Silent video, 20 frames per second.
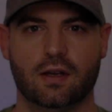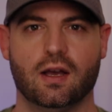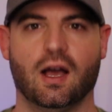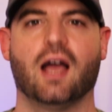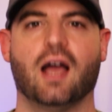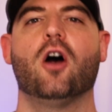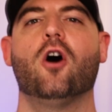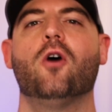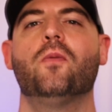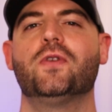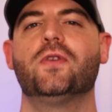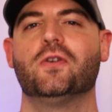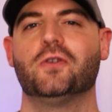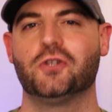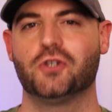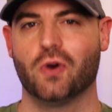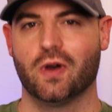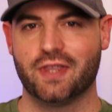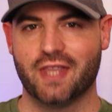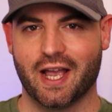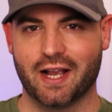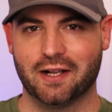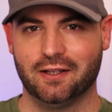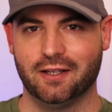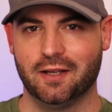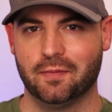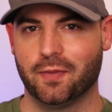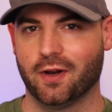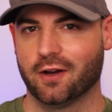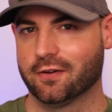I hope you enjoyed that
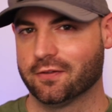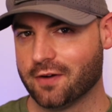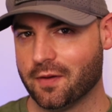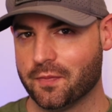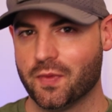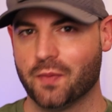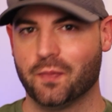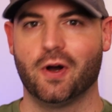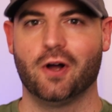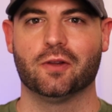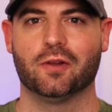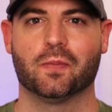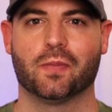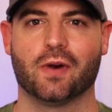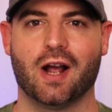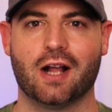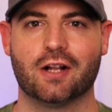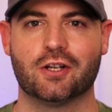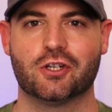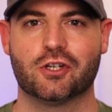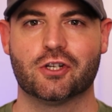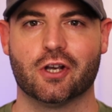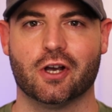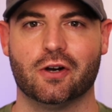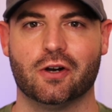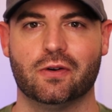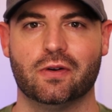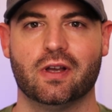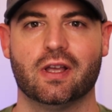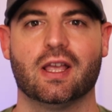clip from the Bald Brad
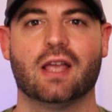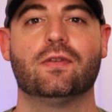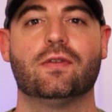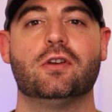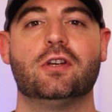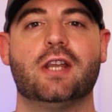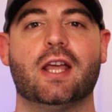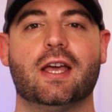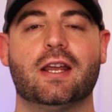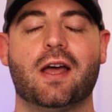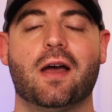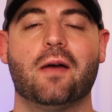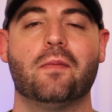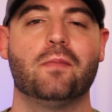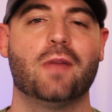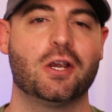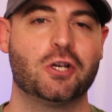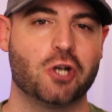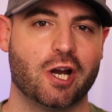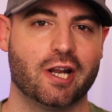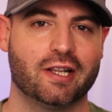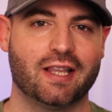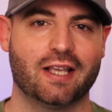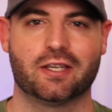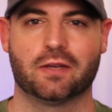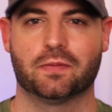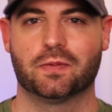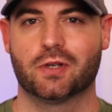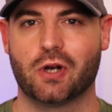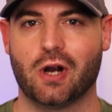Show. If you did, make sure to hit that
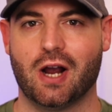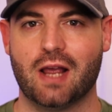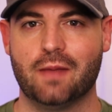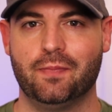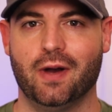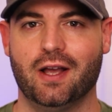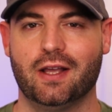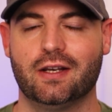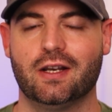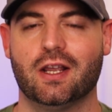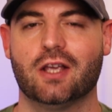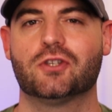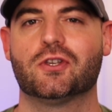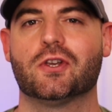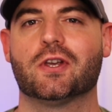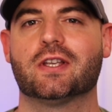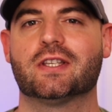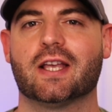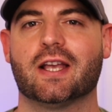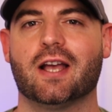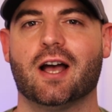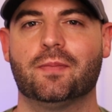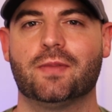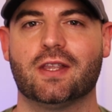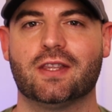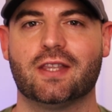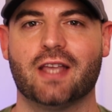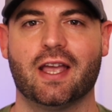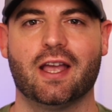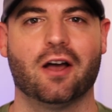subscribe button so you can stay up to
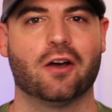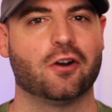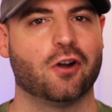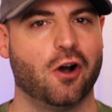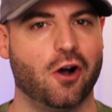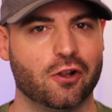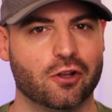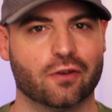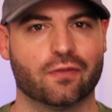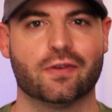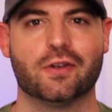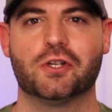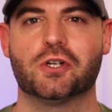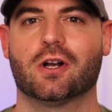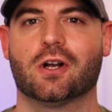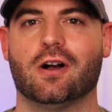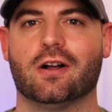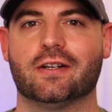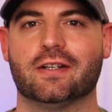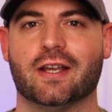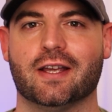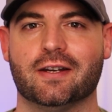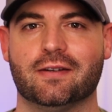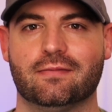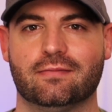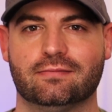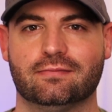date on all our future content.